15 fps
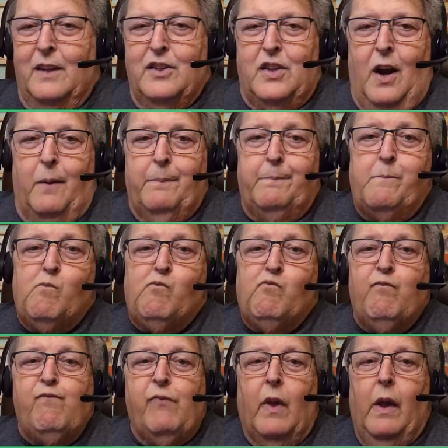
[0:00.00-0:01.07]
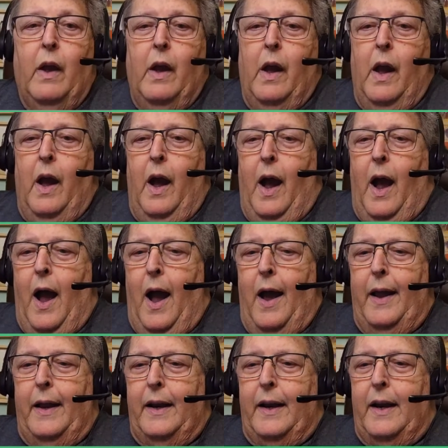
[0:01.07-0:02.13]
So,
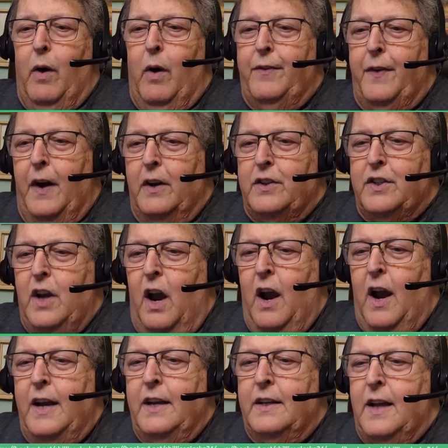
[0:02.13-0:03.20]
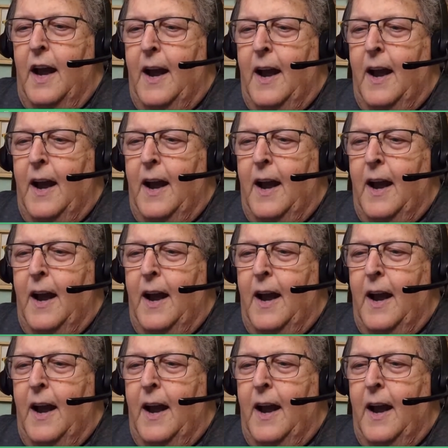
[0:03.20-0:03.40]
anyway, folks, all right.